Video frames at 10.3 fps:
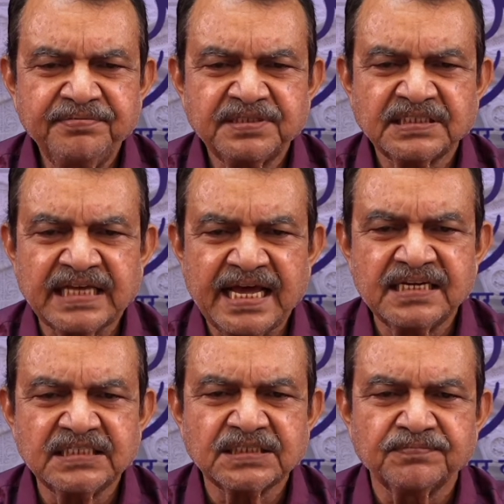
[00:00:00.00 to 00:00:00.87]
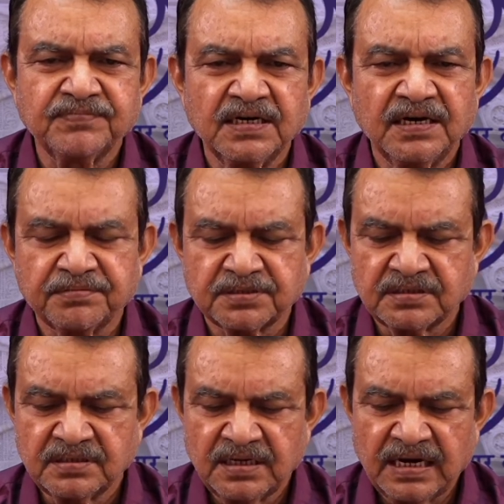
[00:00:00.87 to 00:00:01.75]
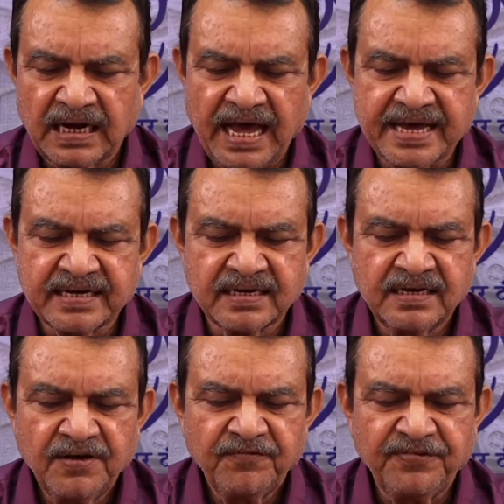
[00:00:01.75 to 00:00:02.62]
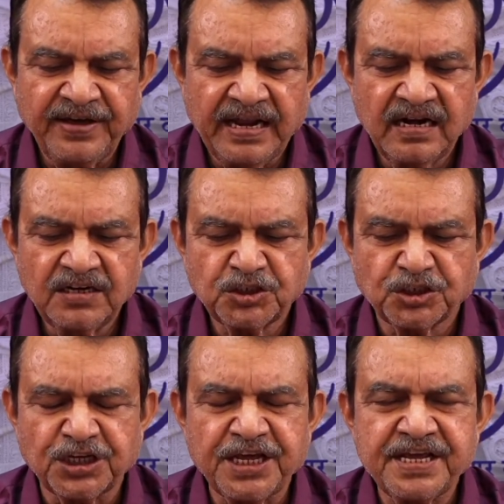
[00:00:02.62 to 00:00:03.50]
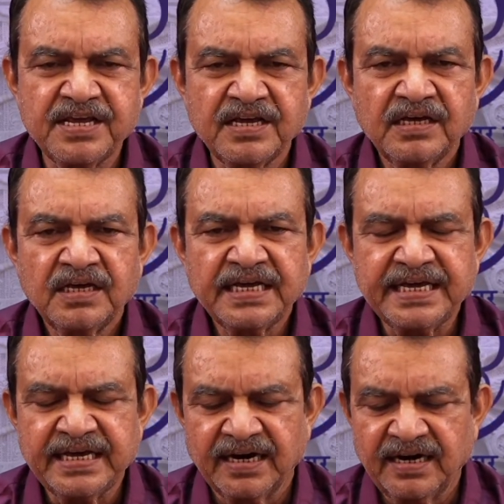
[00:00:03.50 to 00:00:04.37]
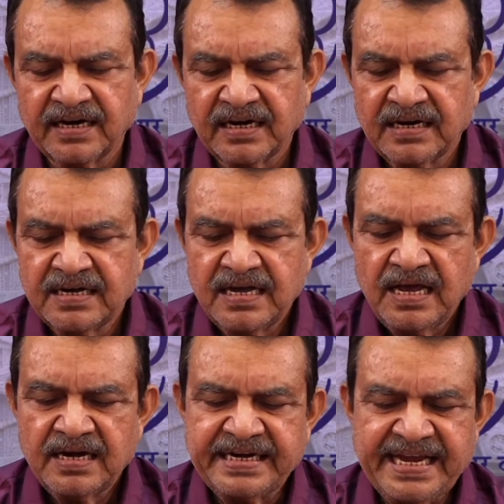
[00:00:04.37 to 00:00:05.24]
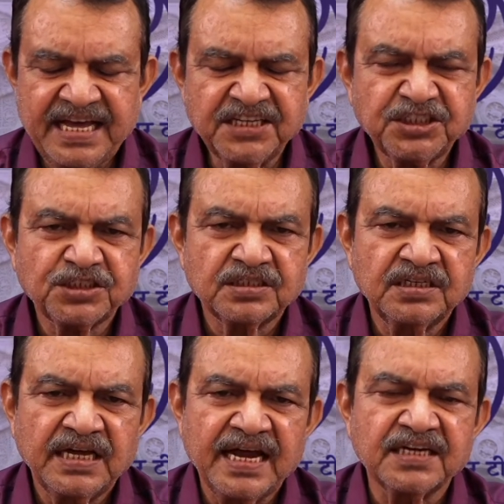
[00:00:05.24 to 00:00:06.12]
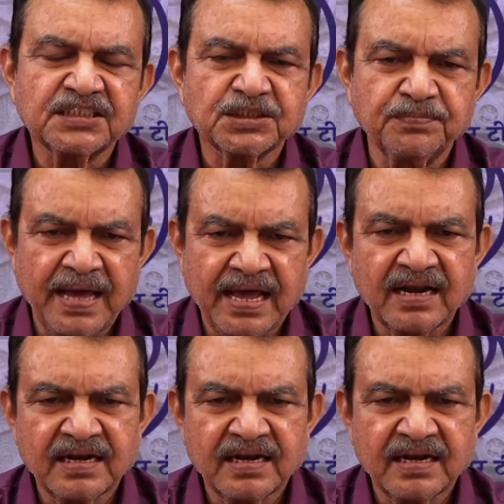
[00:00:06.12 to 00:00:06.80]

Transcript: sense verbs like feel, see, hear, taste, and smell.